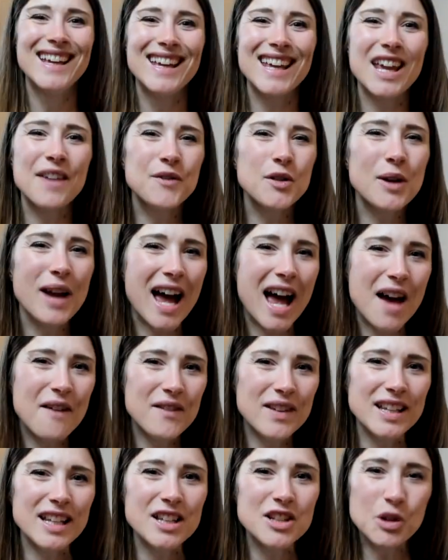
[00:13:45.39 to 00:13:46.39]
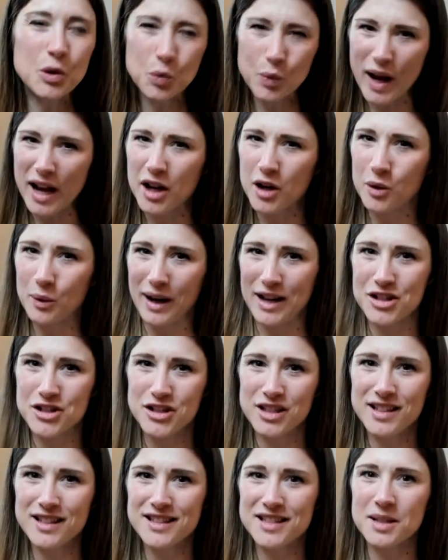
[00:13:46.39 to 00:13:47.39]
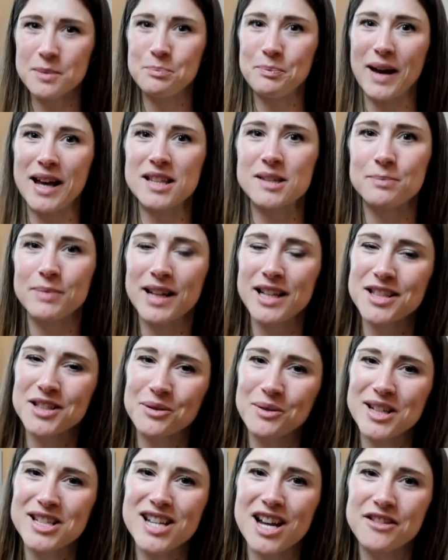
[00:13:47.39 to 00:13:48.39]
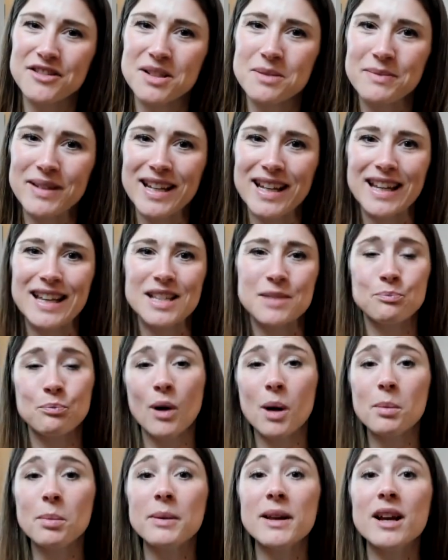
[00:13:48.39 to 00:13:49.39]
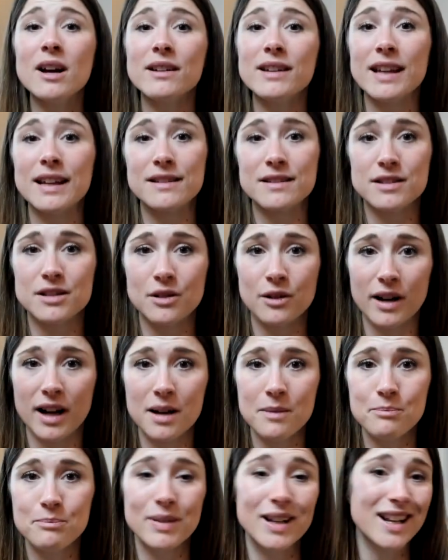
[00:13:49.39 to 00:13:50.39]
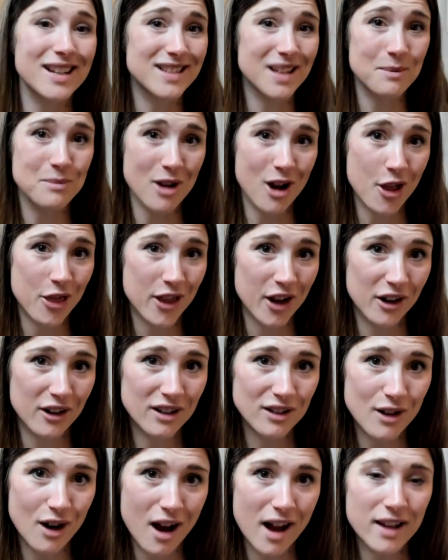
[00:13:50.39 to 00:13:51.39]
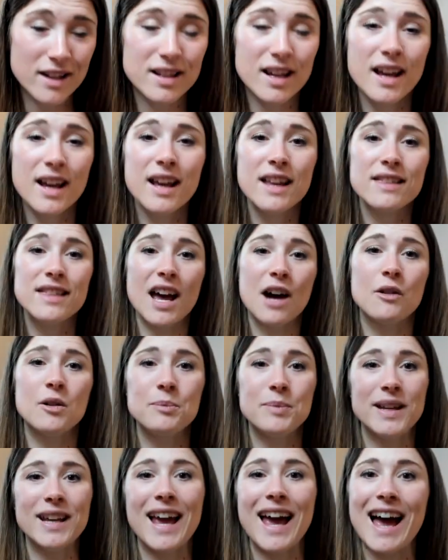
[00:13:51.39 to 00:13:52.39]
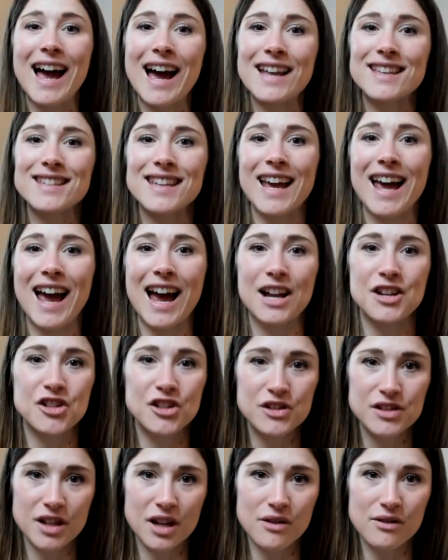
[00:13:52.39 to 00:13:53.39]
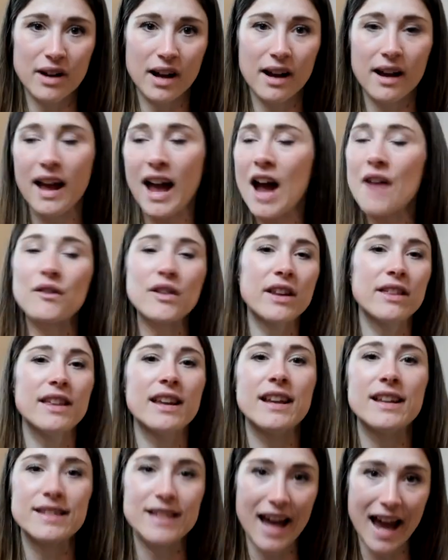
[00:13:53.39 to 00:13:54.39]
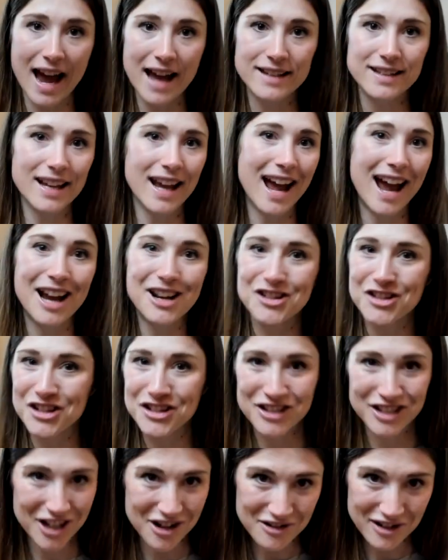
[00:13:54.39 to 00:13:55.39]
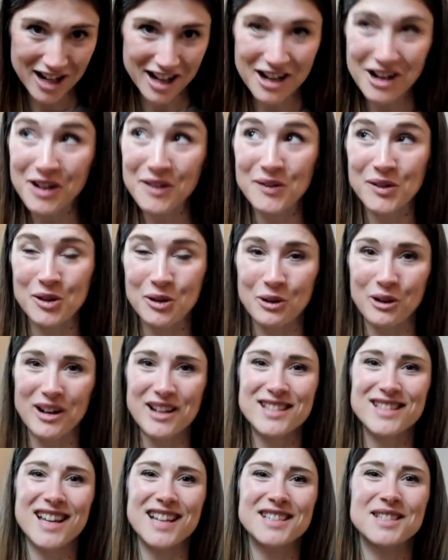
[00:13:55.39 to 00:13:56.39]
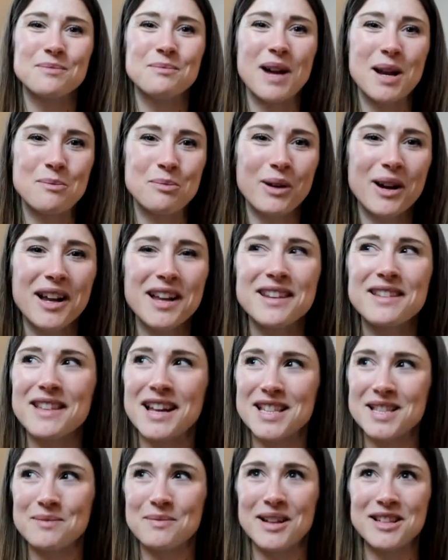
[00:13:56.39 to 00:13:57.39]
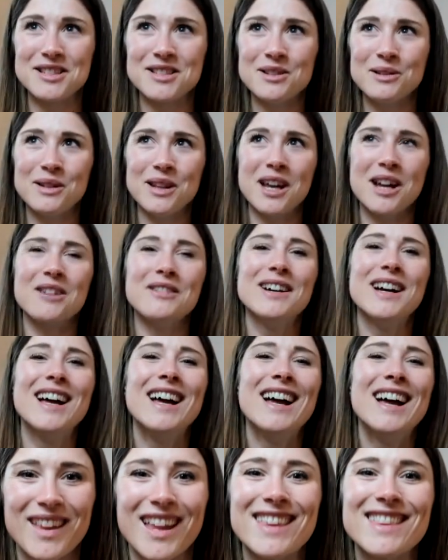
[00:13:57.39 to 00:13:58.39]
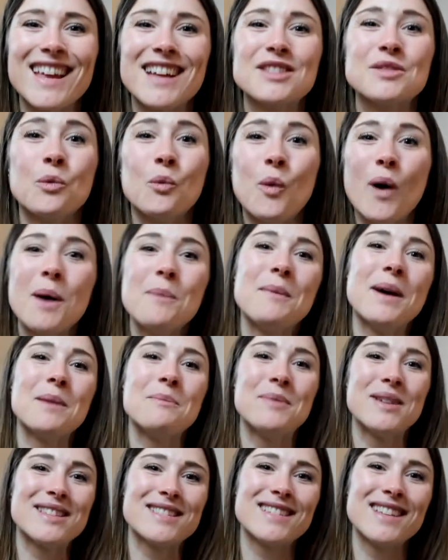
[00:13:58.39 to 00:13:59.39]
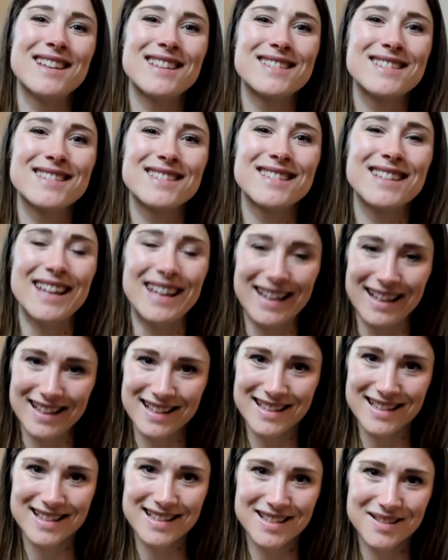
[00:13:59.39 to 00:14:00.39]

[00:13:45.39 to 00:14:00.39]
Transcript: If you have any direct questions, the best place to reach out to me is probably on Instagram, because I'm not there a lot. That would be at Ashes Yoga. Everything is at Ashes Yoga, of course. That's my brand. That's my studio. That's what my business is.